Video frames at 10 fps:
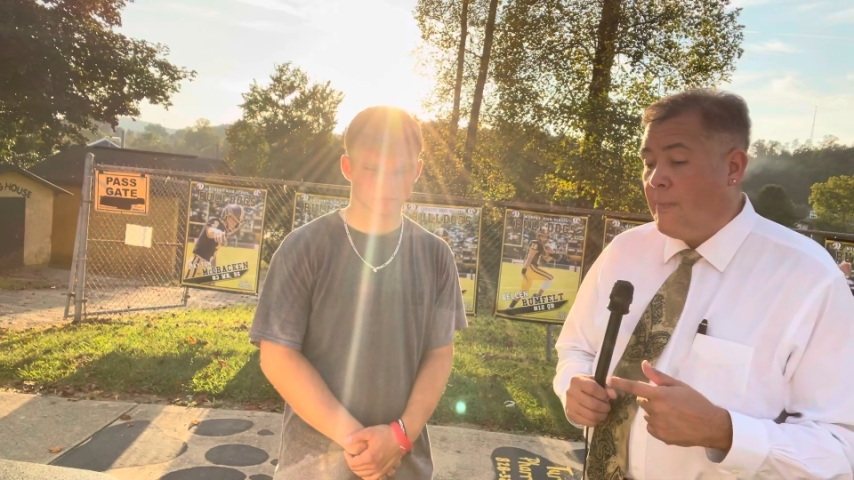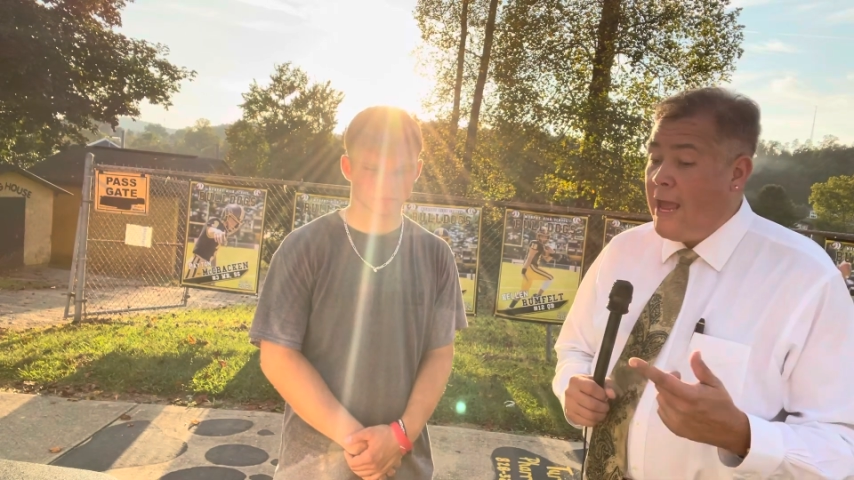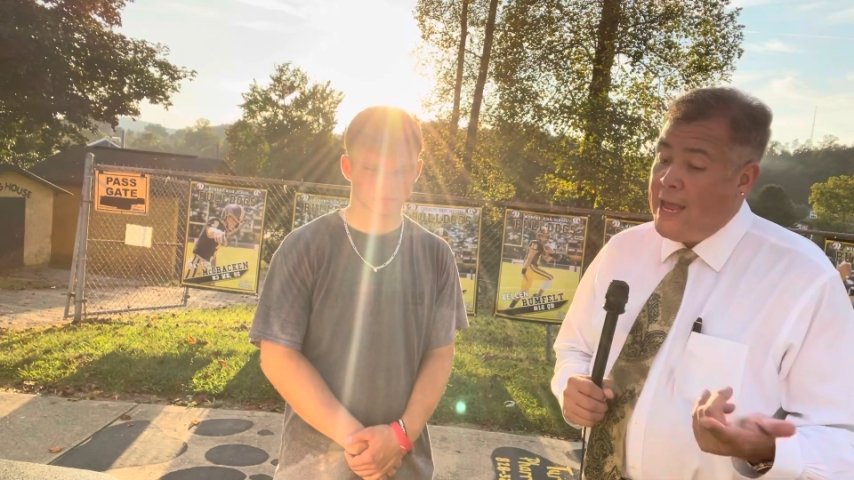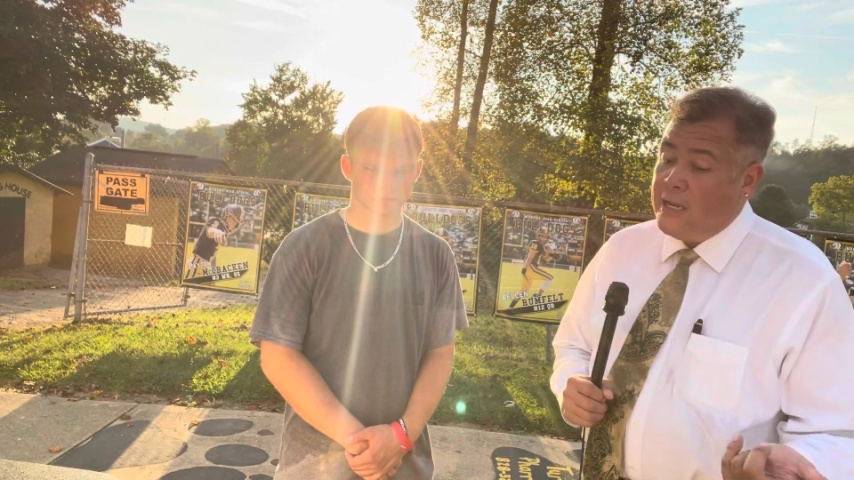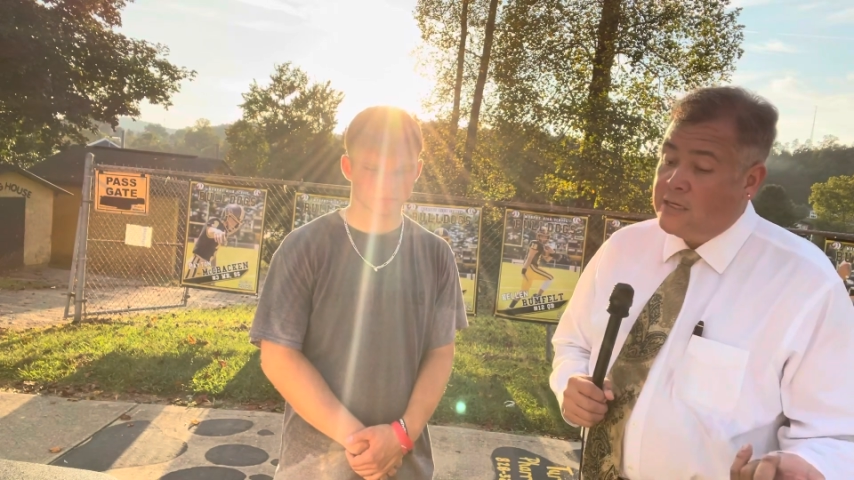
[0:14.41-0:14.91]

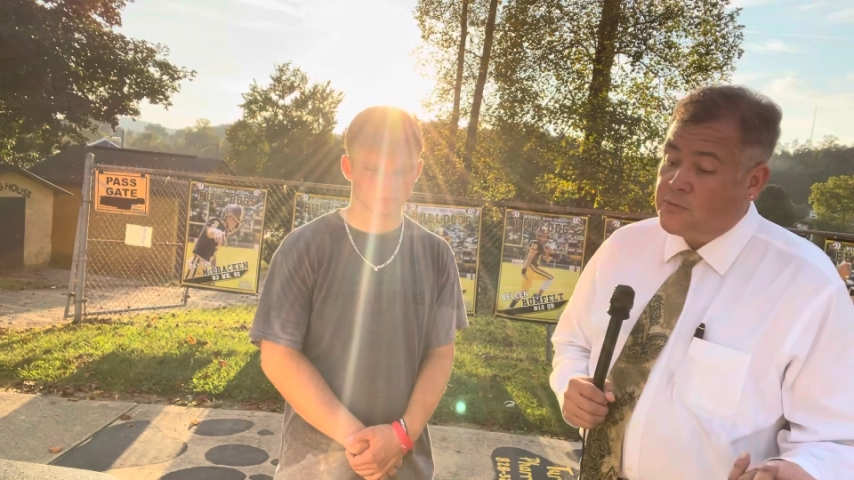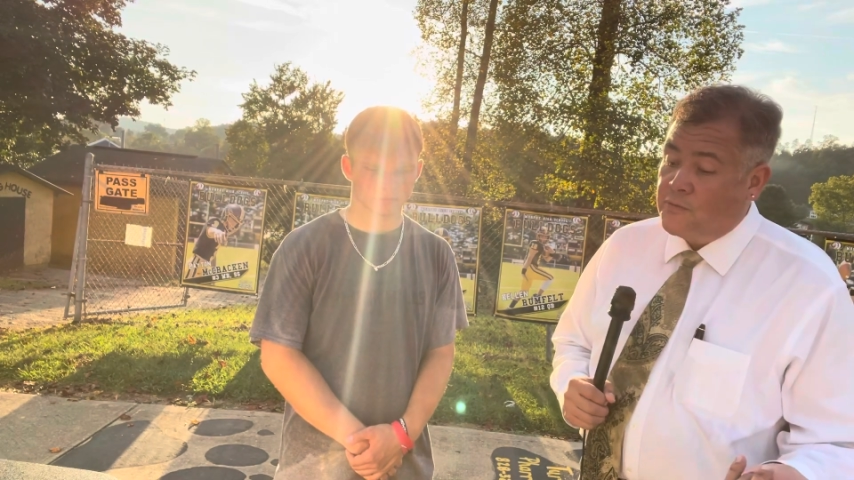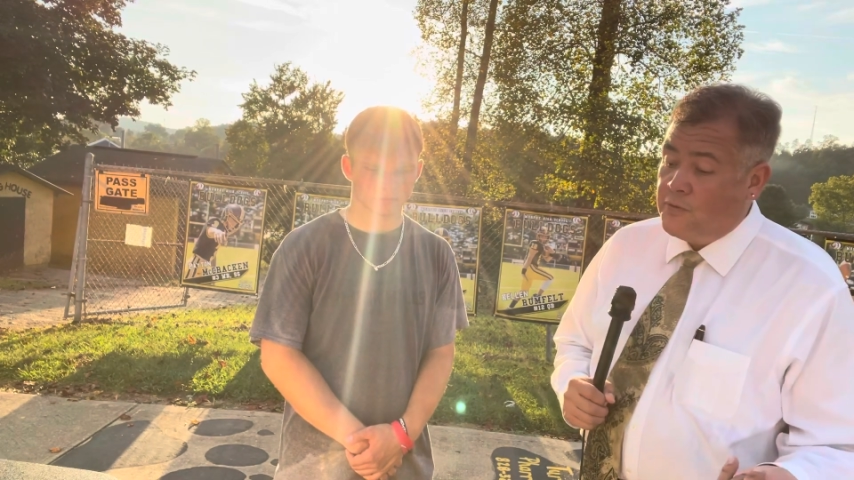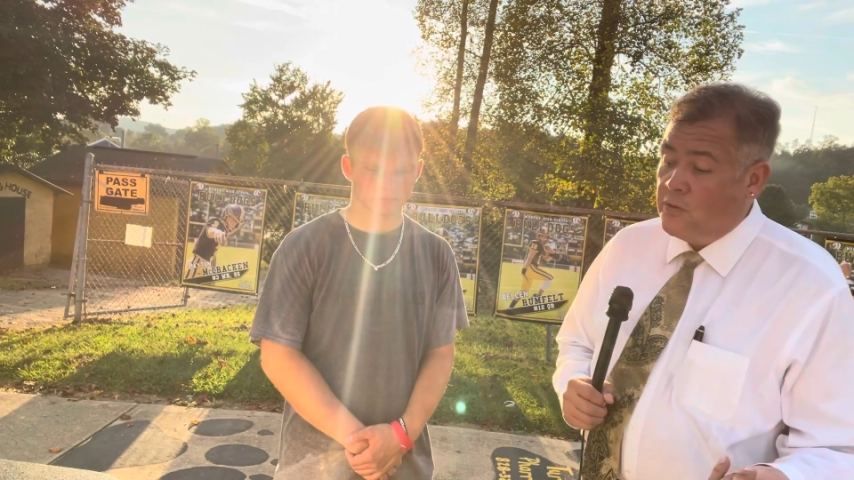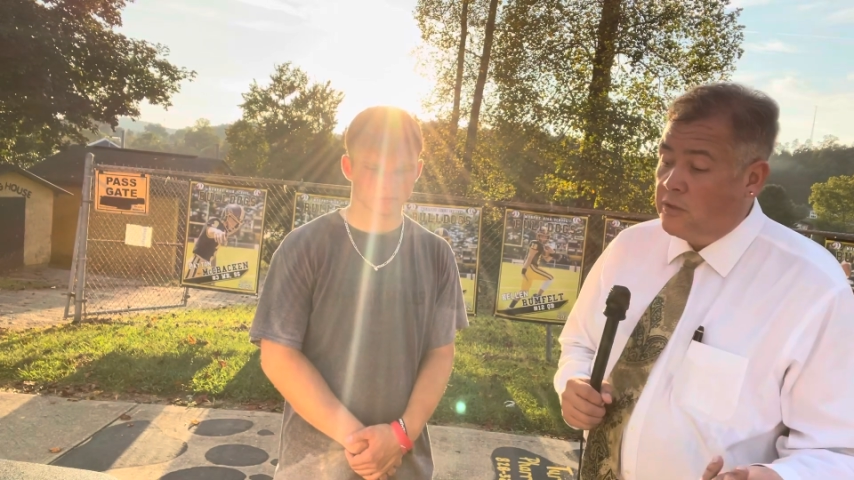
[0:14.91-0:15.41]
and let's
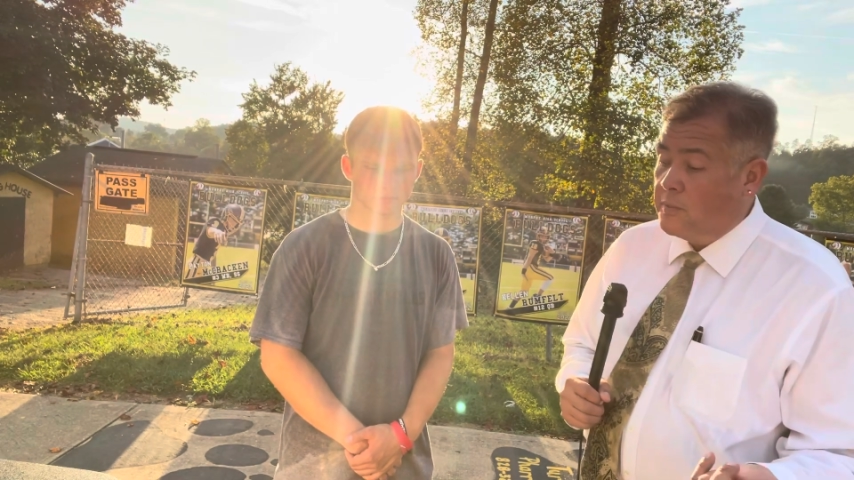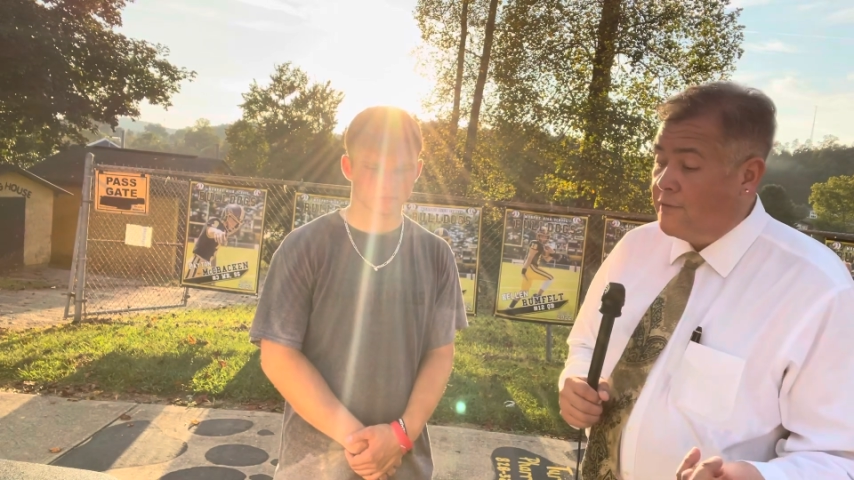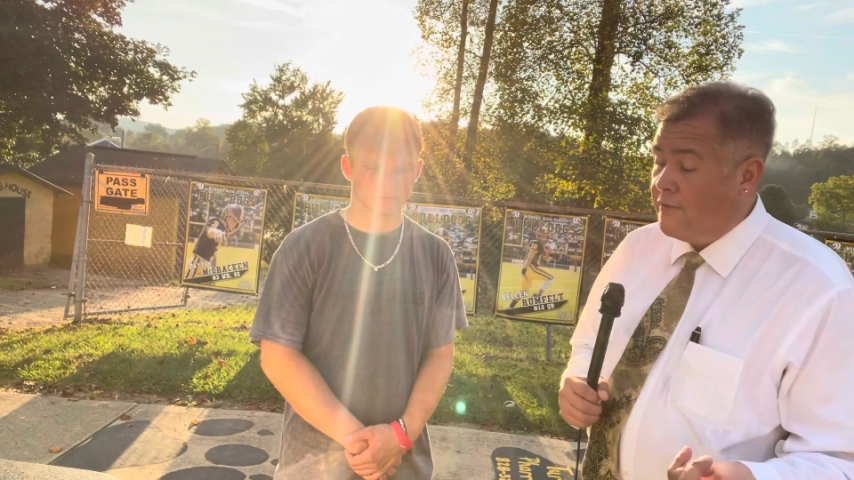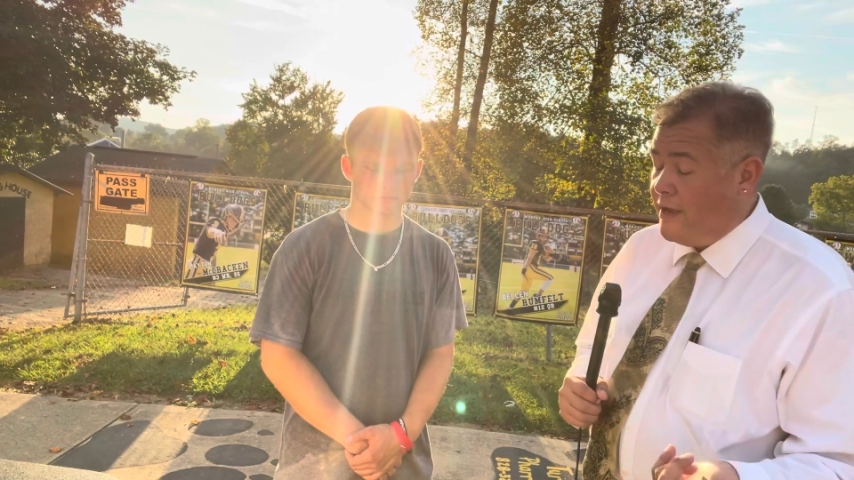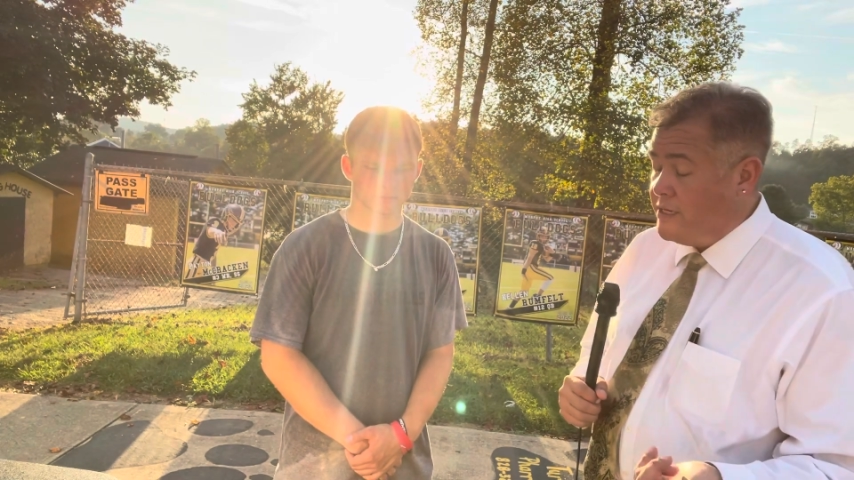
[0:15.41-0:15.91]
review a little bit
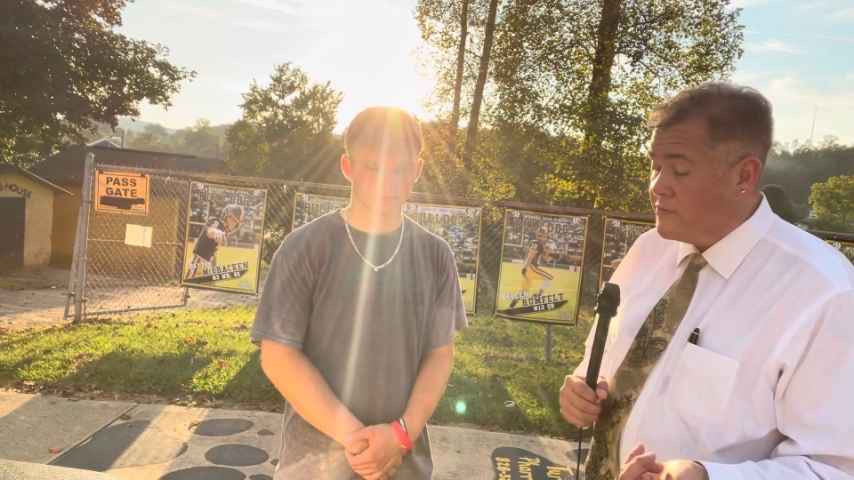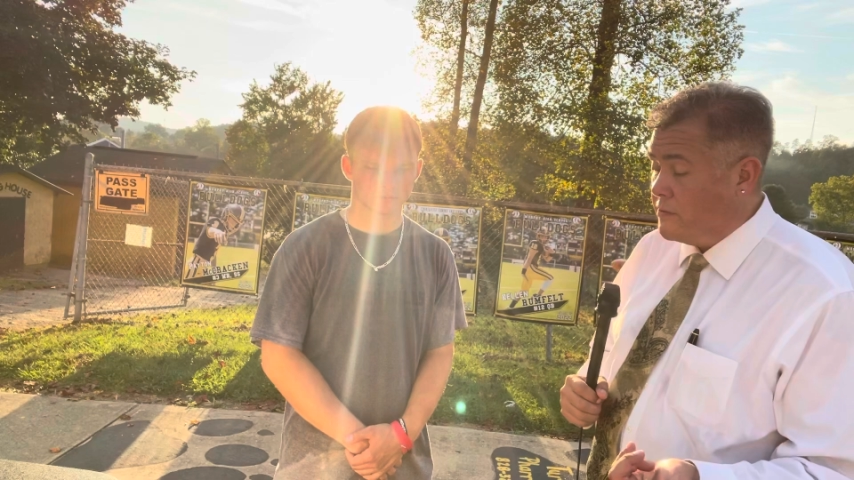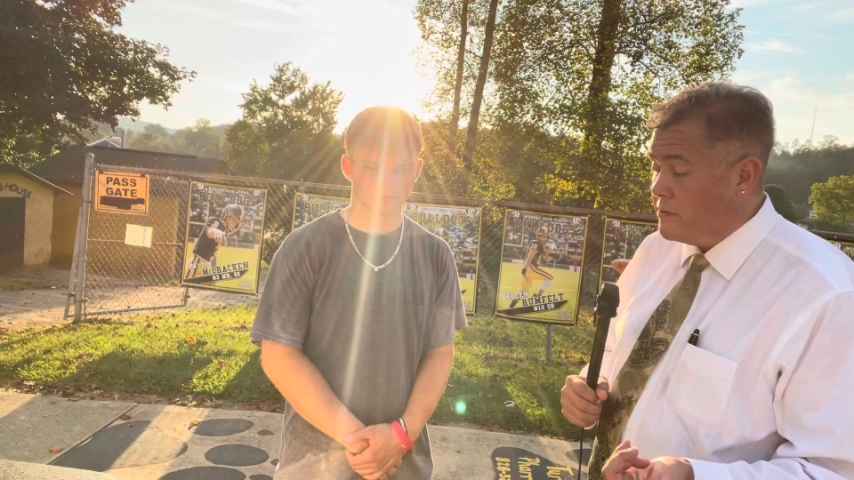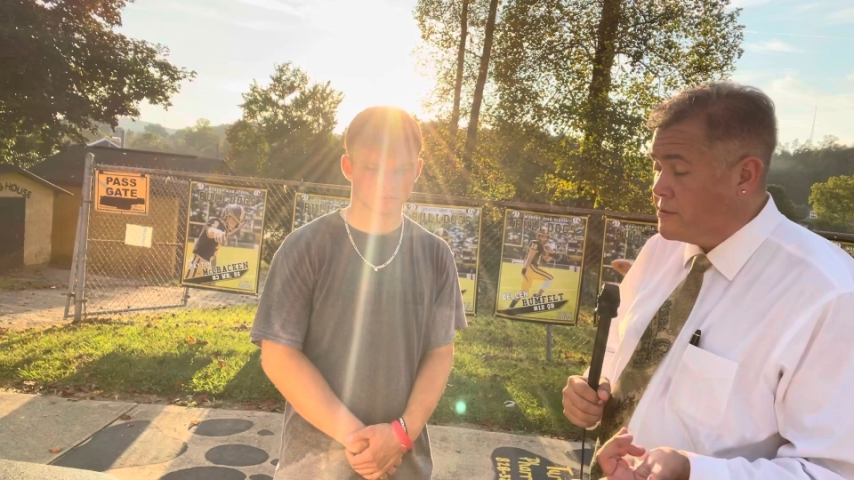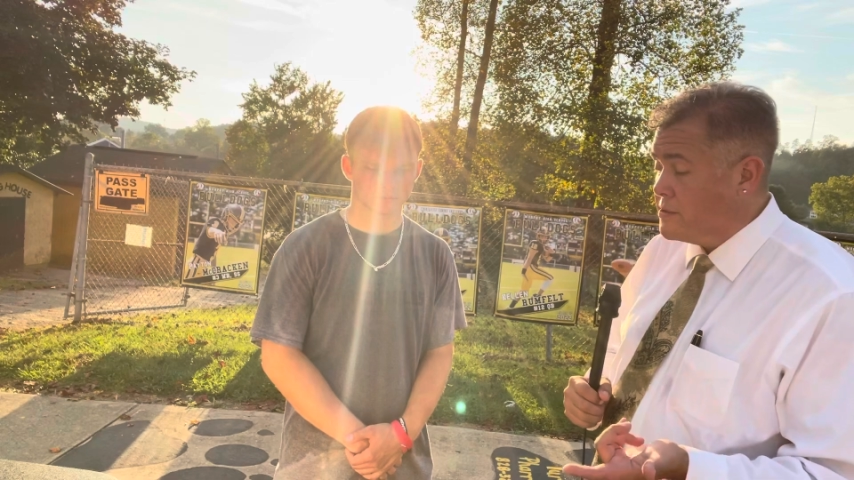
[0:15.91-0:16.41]
of
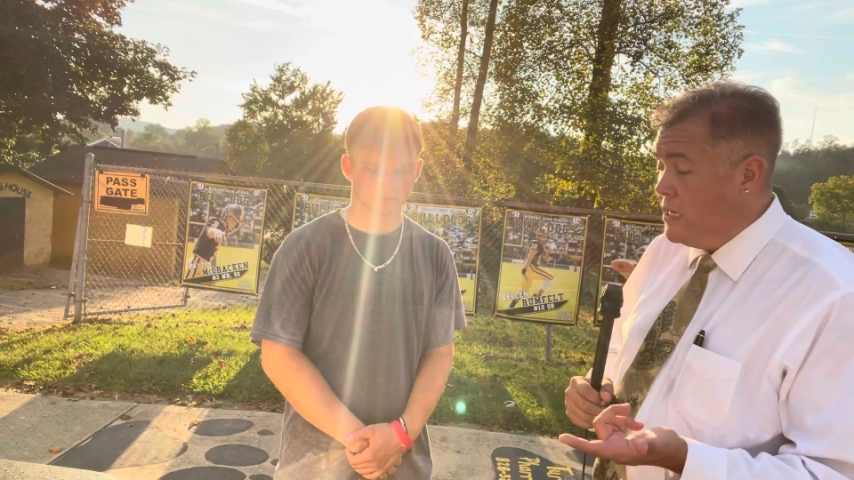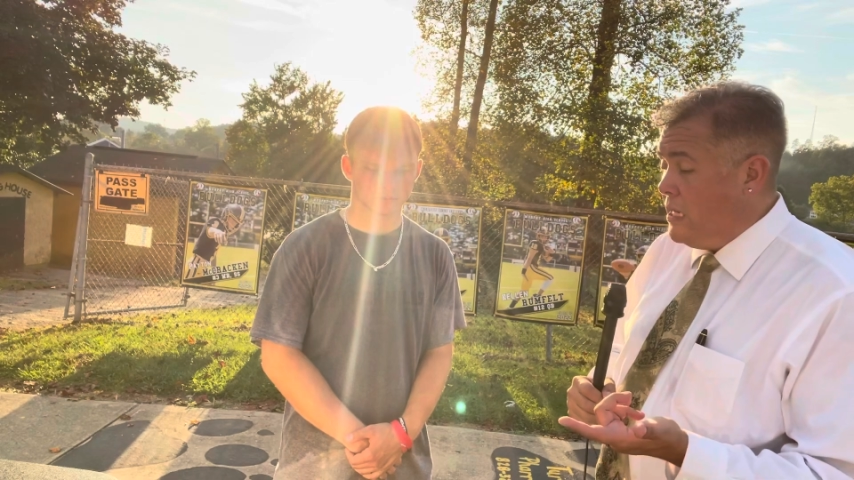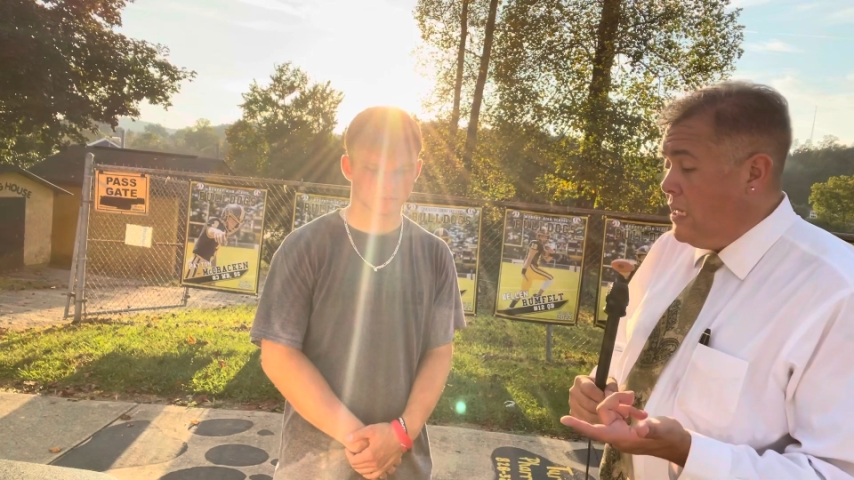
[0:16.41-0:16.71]
Hayesville, is